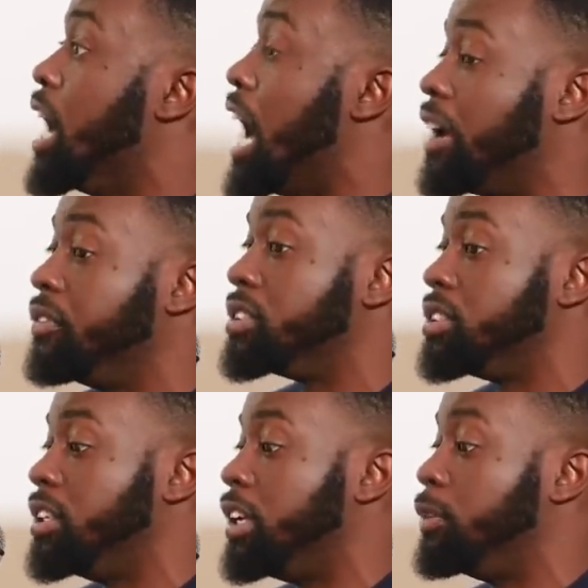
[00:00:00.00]

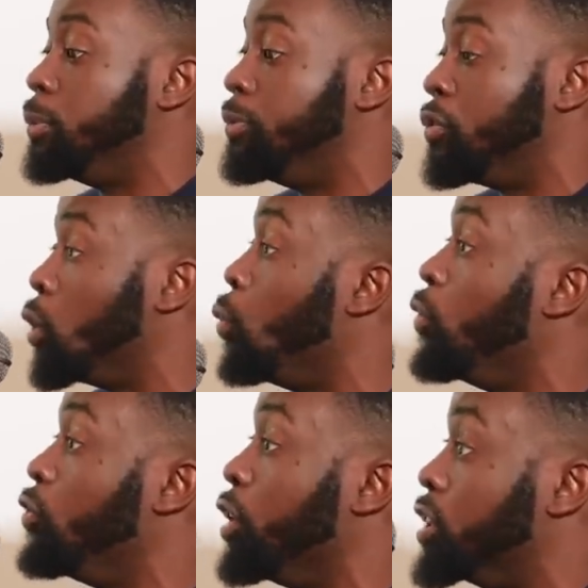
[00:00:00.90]
Obviously, for the
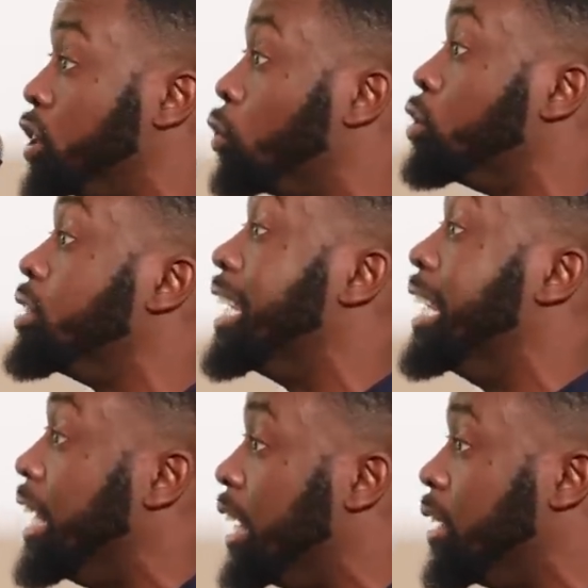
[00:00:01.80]
for your children to
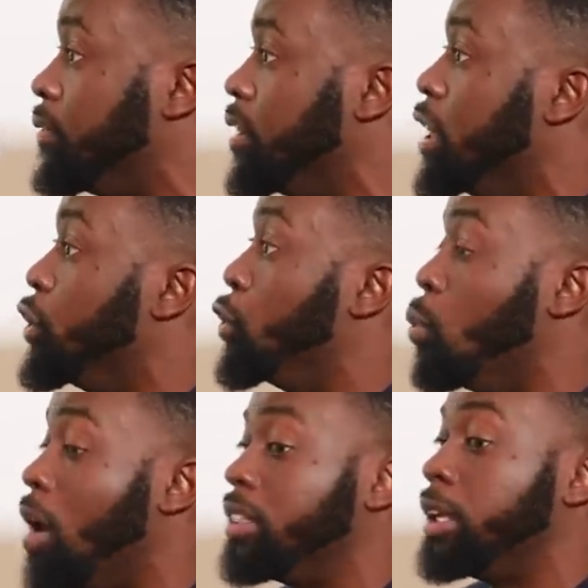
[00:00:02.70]
live, you
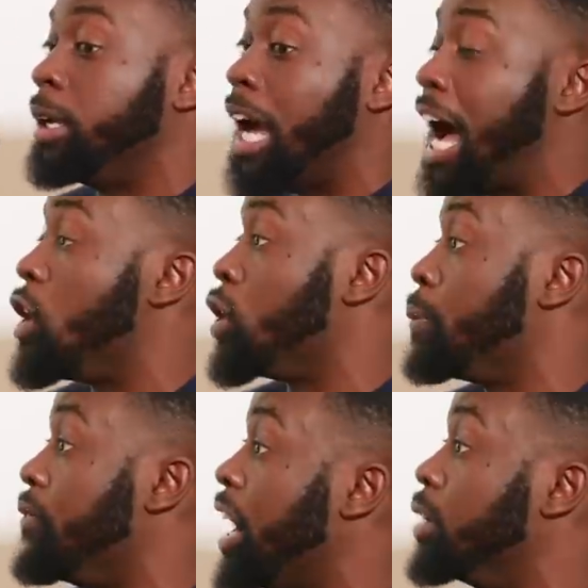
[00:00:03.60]
want the guy who can
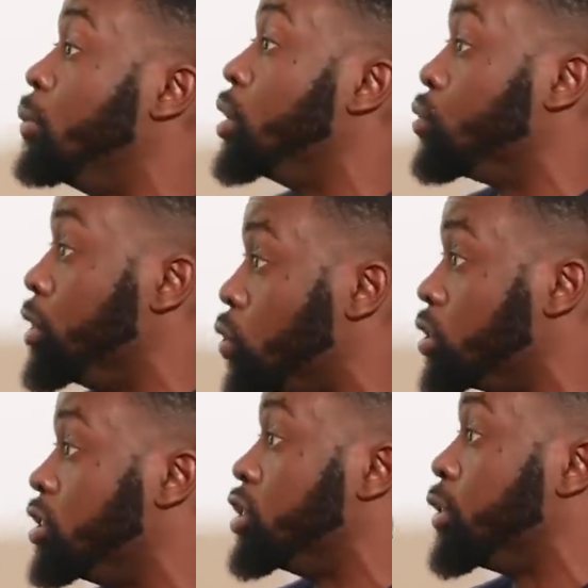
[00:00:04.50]
provide the most
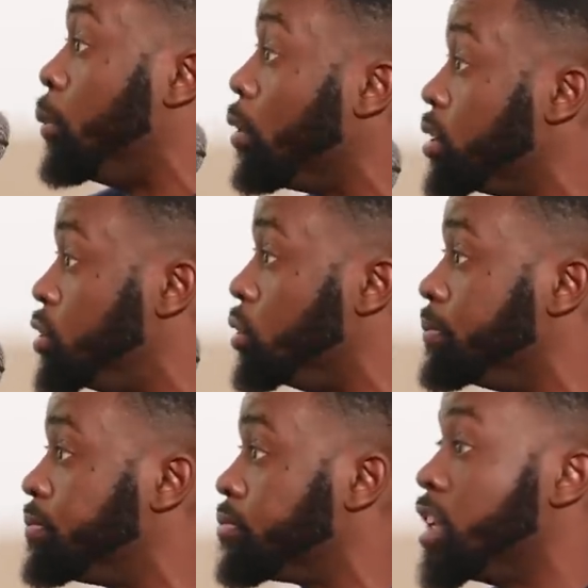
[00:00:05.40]
resources to support you.
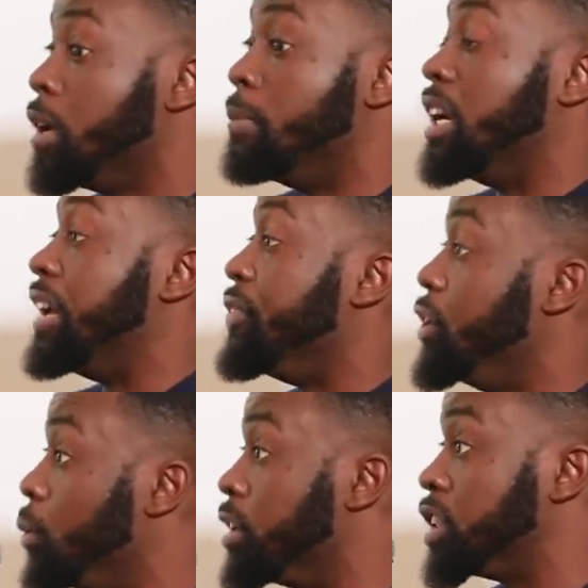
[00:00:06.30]
Right. But if
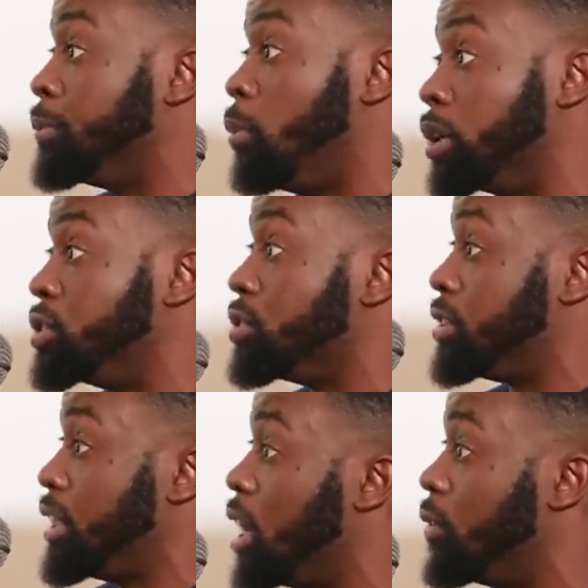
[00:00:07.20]
you can support
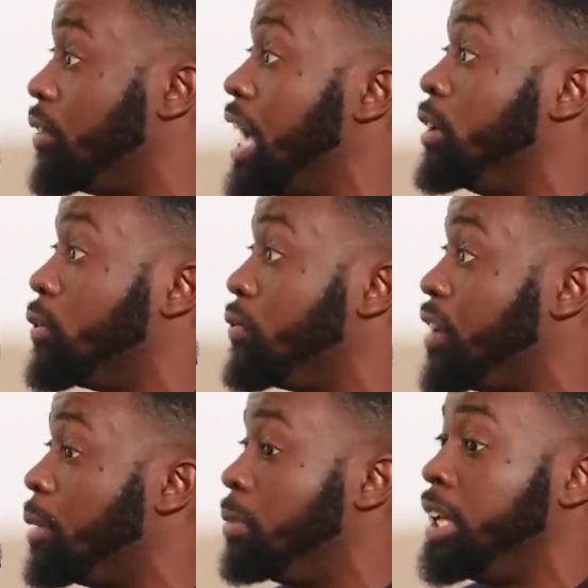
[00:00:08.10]
yourself and your
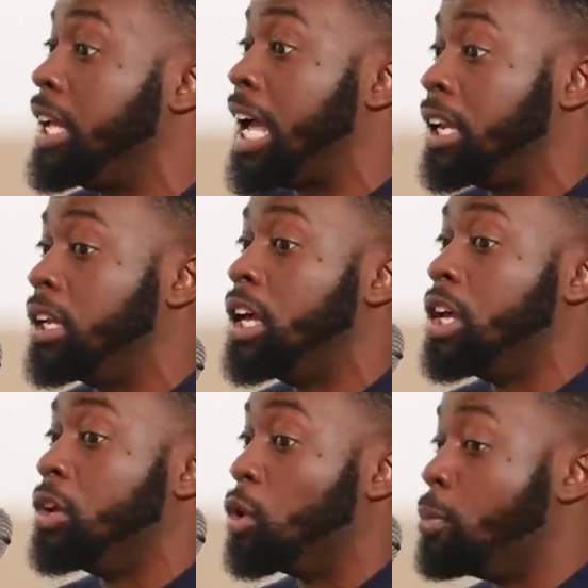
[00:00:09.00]
family, and
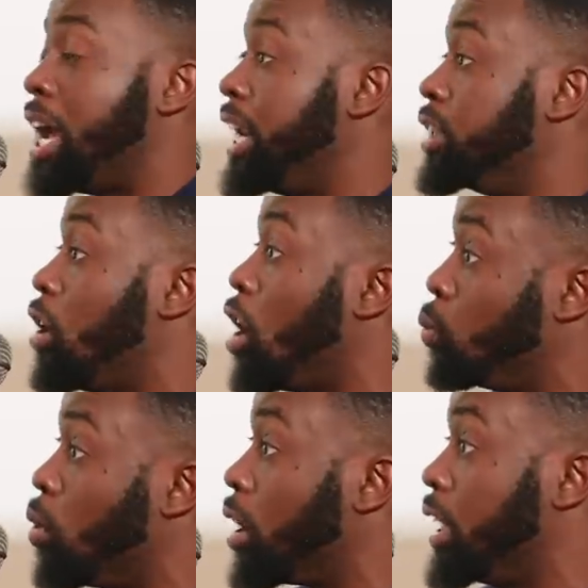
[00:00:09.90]
your man is
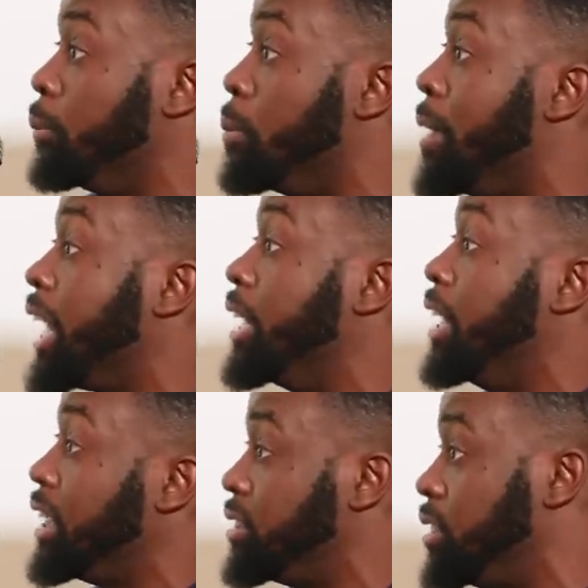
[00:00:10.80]
hardworking but making
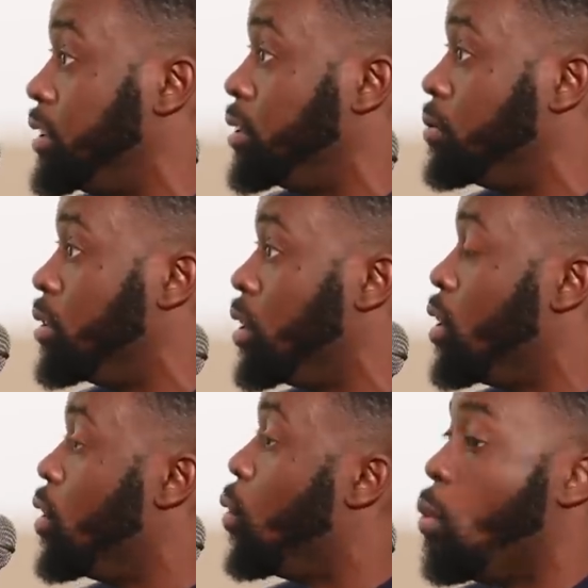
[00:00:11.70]
less than you,
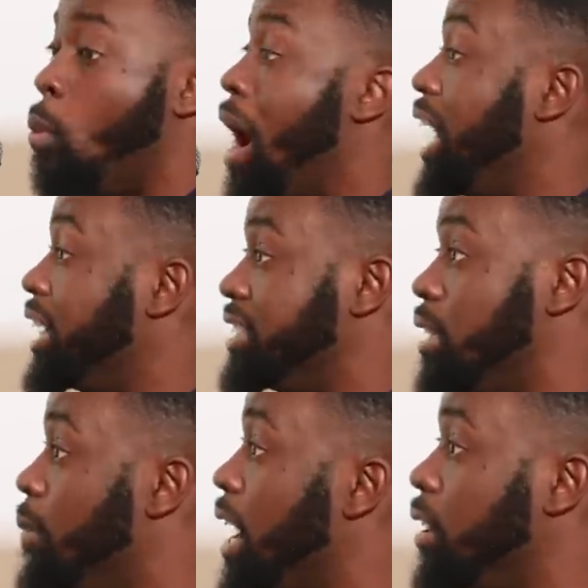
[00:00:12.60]
sure why does
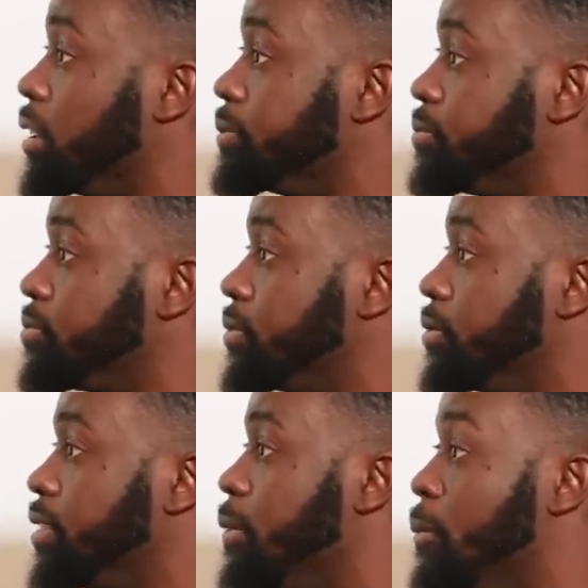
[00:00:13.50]
that matter?
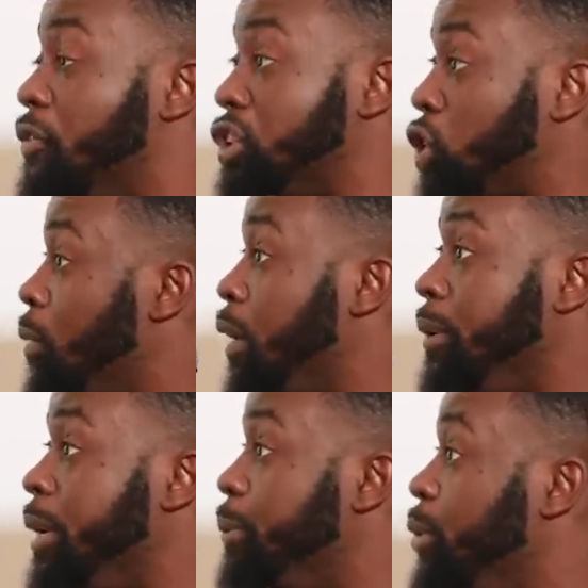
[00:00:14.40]
Exactly. But yeah. for so many
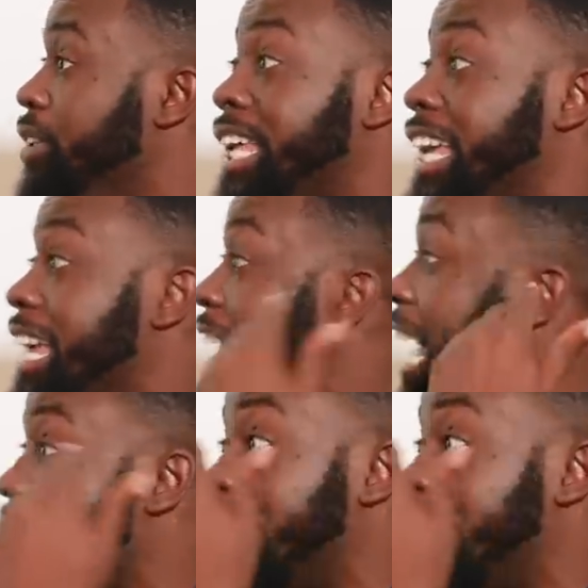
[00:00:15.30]
people, they can't